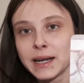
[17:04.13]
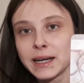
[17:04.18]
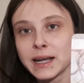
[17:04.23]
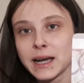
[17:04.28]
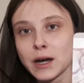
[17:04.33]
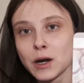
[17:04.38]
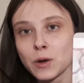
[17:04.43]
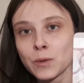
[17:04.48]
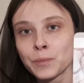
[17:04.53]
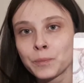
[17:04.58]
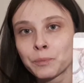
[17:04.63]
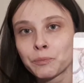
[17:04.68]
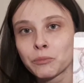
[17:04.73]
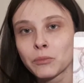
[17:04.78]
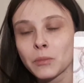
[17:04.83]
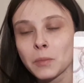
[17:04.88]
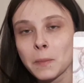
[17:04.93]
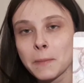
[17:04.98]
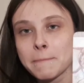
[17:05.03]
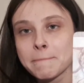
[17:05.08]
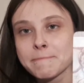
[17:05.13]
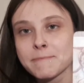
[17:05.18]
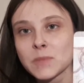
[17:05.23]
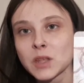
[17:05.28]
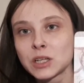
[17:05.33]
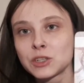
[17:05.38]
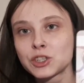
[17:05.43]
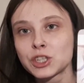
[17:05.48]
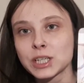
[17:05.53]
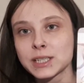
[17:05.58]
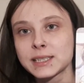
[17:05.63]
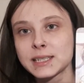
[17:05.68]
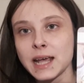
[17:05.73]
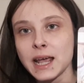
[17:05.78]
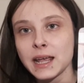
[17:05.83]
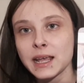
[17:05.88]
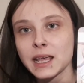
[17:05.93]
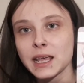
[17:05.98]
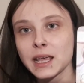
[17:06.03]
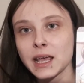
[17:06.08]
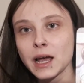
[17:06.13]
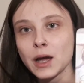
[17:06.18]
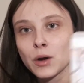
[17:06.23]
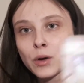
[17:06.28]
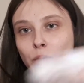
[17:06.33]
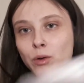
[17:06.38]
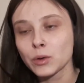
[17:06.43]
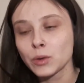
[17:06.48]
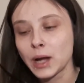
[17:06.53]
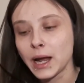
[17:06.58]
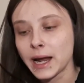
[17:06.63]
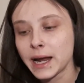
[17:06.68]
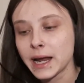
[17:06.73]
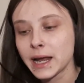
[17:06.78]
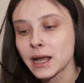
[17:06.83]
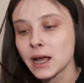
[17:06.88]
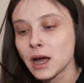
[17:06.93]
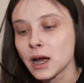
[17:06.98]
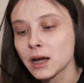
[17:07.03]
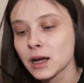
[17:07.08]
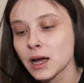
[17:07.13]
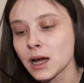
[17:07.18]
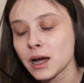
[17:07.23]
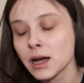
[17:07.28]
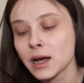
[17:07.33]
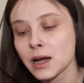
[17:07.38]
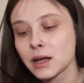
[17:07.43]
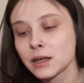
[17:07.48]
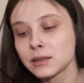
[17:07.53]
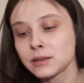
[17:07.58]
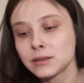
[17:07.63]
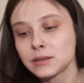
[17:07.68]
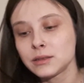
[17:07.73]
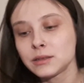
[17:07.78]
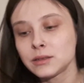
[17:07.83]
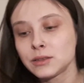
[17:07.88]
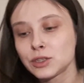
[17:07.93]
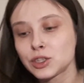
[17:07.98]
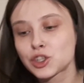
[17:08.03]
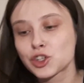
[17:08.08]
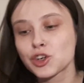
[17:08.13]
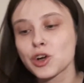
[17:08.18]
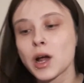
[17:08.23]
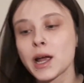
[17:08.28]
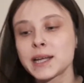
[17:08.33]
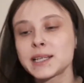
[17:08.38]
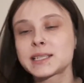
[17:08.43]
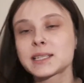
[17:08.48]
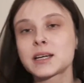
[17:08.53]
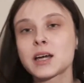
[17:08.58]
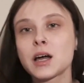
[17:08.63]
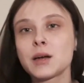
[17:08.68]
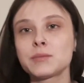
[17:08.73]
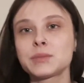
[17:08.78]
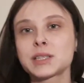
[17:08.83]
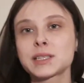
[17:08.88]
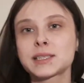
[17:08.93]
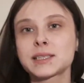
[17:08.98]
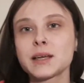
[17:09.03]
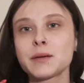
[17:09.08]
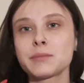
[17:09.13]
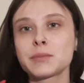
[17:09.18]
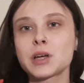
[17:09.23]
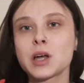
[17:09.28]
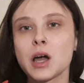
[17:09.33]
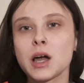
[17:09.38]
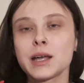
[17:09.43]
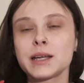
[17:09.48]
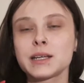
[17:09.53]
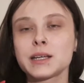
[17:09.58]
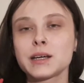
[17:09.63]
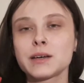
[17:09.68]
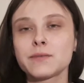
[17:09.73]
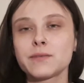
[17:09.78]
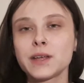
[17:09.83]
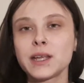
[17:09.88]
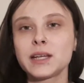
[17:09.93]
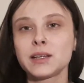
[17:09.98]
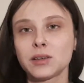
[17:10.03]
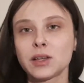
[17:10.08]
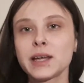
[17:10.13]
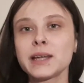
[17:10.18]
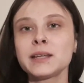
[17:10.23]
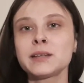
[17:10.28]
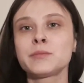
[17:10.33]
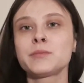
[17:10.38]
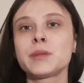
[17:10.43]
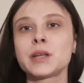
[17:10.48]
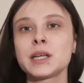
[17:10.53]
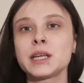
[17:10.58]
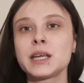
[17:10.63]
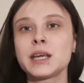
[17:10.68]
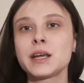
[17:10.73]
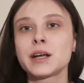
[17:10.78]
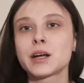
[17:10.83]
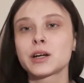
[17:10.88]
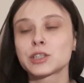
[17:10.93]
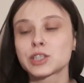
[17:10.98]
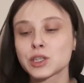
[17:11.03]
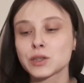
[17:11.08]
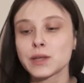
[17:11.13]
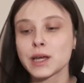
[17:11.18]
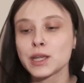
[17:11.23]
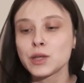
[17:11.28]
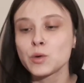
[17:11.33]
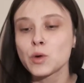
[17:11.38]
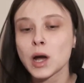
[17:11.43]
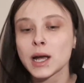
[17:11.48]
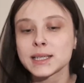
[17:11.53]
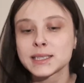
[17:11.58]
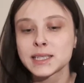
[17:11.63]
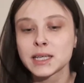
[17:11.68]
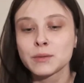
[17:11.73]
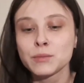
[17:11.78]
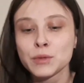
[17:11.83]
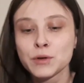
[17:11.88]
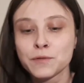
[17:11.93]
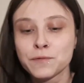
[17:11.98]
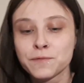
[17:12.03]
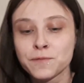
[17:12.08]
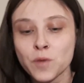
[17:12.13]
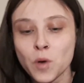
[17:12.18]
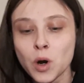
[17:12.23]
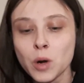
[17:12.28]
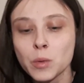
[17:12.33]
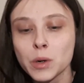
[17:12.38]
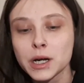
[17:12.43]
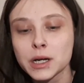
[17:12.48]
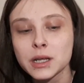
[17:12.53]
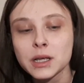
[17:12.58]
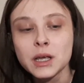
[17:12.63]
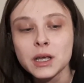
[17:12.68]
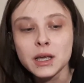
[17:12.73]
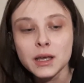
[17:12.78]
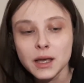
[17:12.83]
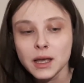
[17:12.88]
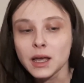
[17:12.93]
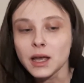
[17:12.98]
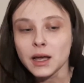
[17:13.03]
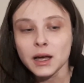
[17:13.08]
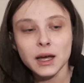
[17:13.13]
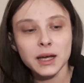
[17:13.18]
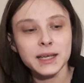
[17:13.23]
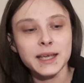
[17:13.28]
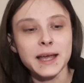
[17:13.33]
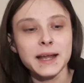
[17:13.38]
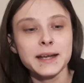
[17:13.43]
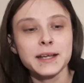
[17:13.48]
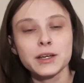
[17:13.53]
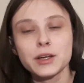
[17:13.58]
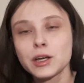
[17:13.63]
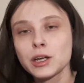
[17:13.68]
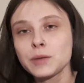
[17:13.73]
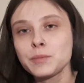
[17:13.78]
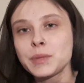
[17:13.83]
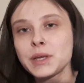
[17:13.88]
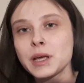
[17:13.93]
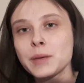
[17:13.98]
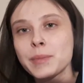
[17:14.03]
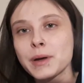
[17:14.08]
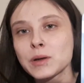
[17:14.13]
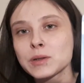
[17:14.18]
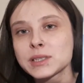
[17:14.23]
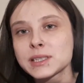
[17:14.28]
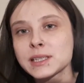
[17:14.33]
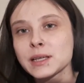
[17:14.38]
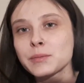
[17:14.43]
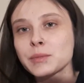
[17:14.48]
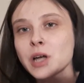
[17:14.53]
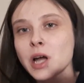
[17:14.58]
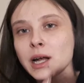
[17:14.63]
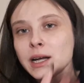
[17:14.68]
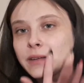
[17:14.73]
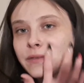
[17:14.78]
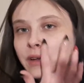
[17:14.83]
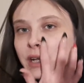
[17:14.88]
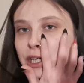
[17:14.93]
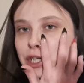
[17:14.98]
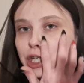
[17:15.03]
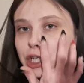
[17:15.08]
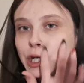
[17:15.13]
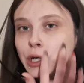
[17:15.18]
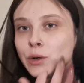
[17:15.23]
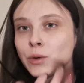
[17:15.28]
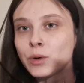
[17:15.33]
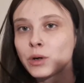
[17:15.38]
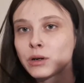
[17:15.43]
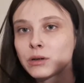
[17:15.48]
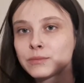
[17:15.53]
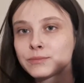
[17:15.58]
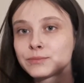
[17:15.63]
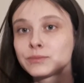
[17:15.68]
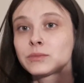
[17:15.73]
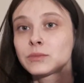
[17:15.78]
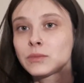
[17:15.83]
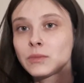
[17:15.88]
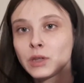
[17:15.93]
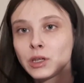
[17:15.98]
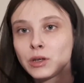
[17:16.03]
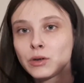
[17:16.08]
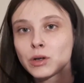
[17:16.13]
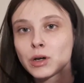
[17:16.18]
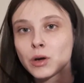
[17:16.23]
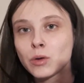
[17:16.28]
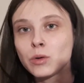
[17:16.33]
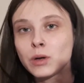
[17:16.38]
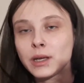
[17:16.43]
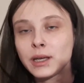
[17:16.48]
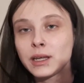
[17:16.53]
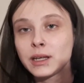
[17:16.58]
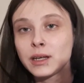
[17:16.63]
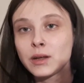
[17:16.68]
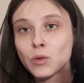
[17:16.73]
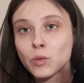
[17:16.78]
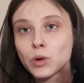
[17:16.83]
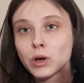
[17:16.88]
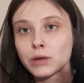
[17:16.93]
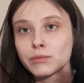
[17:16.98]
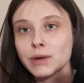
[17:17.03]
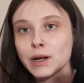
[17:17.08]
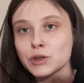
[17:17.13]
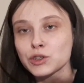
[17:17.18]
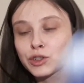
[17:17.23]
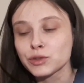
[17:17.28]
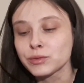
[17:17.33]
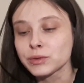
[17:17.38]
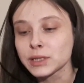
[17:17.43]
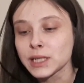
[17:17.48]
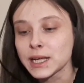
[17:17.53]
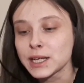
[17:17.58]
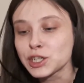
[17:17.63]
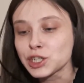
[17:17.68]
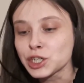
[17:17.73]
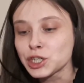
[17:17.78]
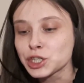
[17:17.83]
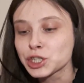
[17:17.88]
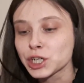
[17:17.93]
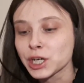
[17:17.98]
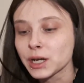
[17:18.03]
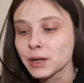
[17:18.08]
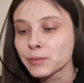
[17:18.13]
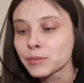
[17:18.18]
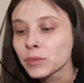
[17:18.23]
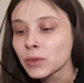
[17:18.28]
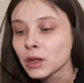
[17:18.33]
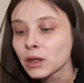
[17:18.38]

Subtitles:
now, just hanging out, okay? Trying to come to some kind of enlightenment here so that you guys can move forward. Again, it could be about some kind of issue, you know, in or around your relationship.